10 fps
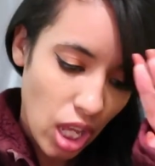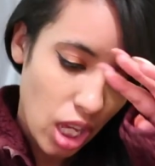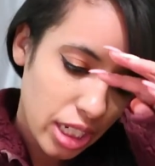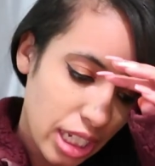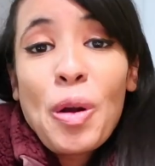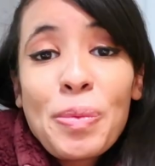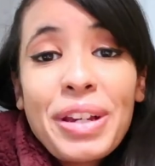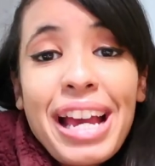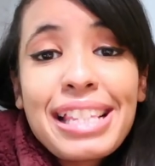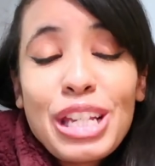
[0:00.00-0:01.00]
vlog. I hope you
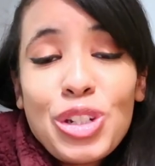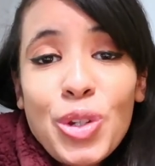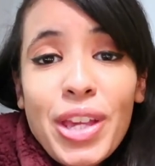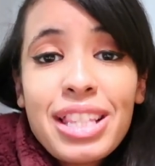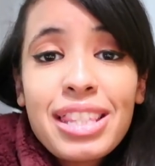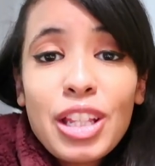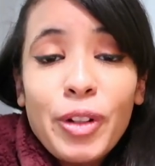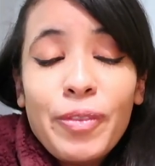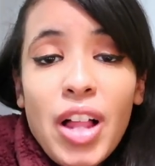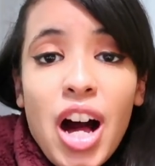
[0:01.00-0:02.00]
guys enjoyed this
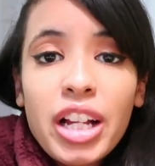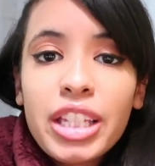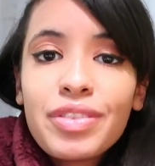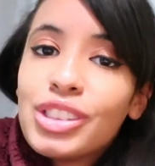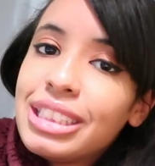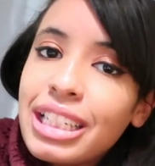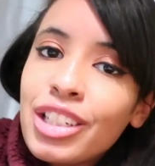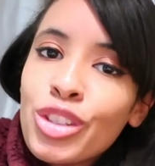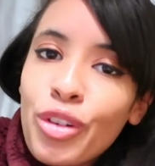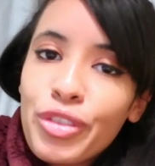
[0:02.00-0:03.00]
little vlog. If you
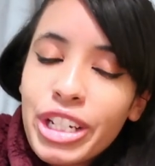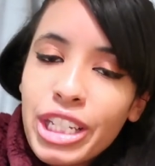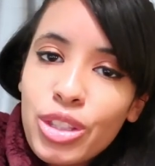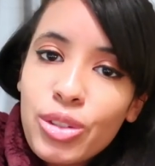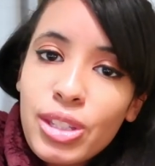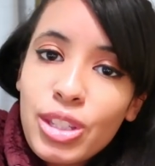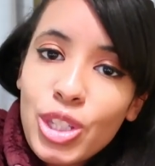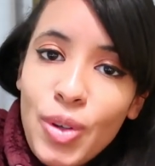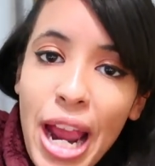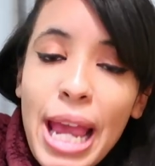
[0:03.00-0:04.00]
did, don't forget to
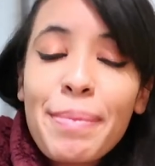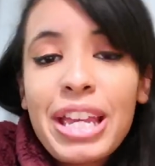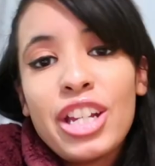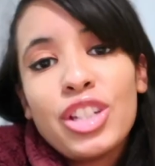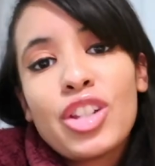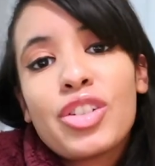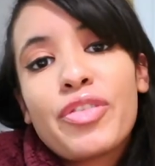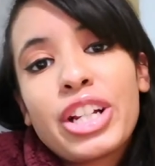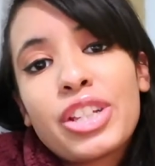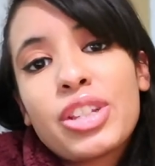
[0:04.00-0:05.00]
subscribe. Don't
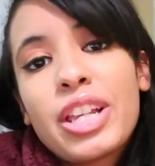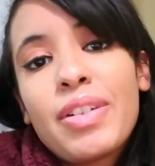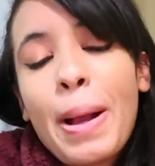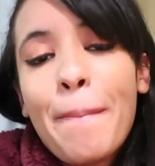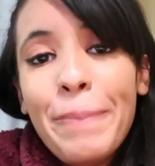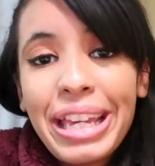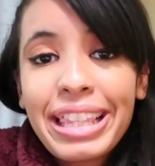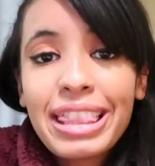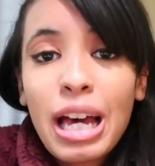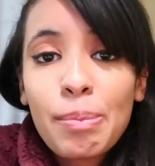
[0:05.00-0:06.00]
forget to give it a
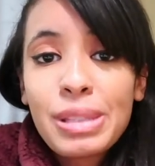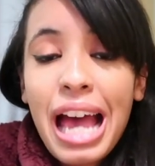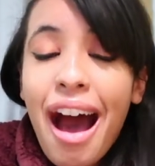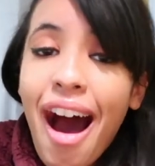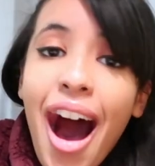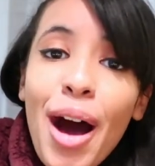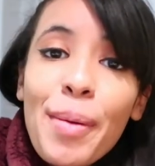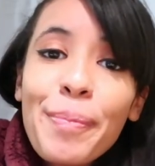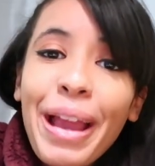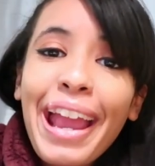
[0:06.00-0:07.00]
big thumbs
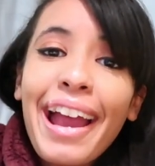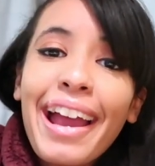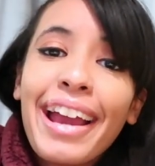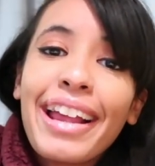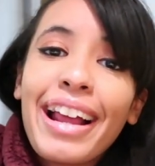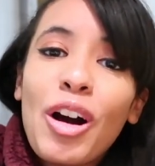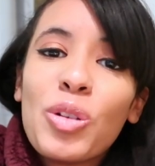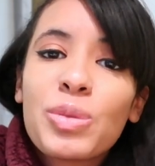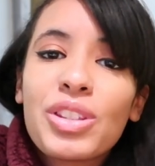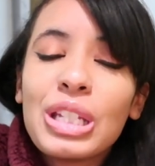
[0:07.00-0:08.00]
up and I
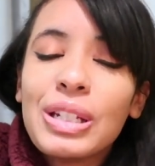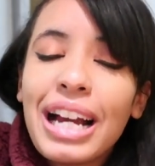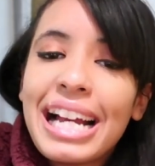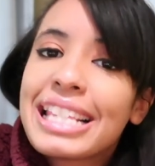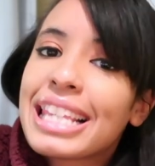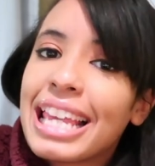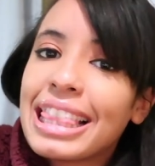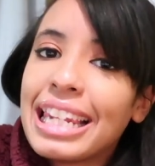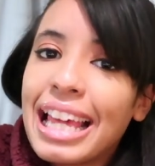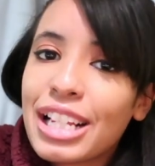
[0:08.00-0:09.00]
hope to see you guys
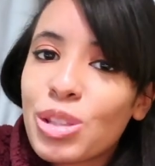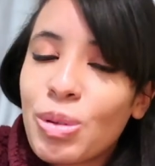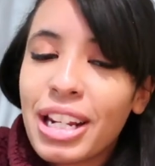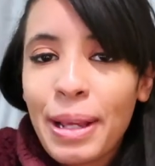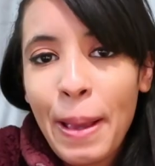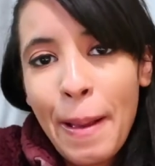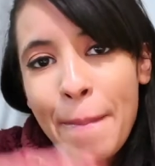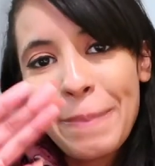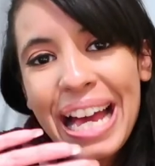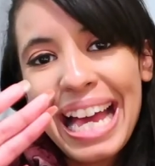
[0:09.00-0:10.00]
in the next one.
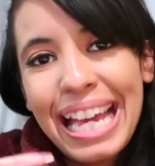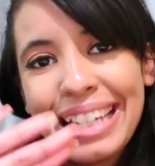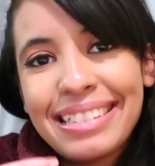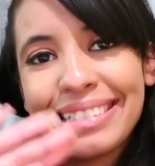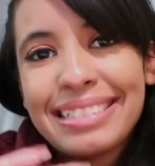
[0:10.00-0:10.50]
Bye!